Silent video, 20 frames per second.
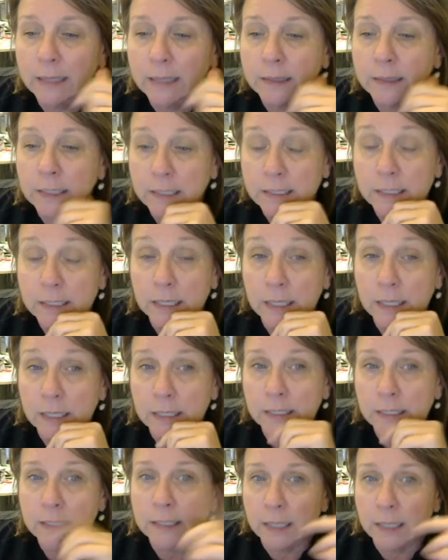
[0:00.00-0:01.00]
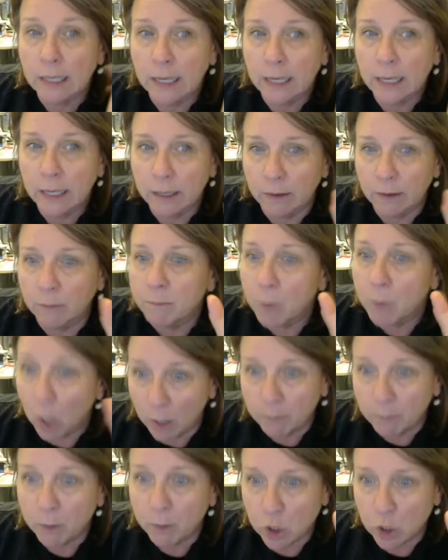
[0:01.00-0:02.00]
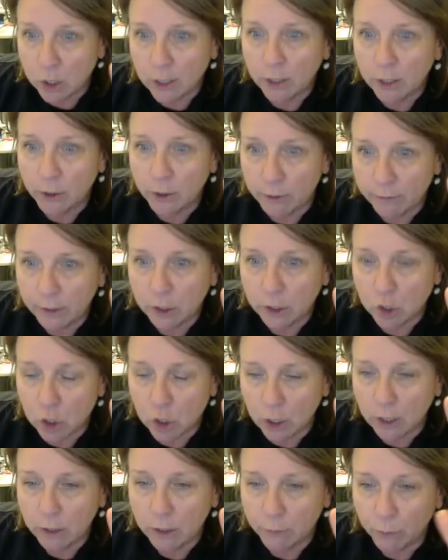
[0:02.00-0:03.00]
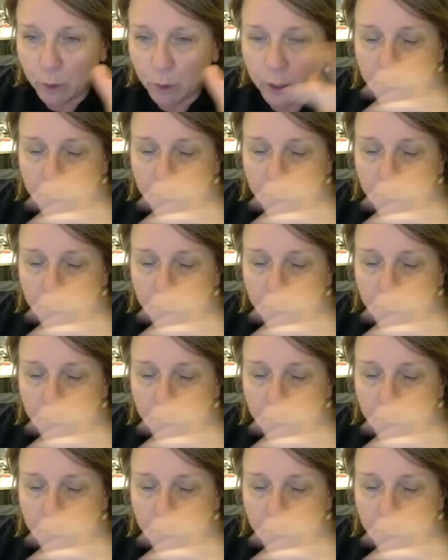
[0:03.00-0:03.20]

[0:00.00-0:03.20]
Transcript: this is emergent intervention if we're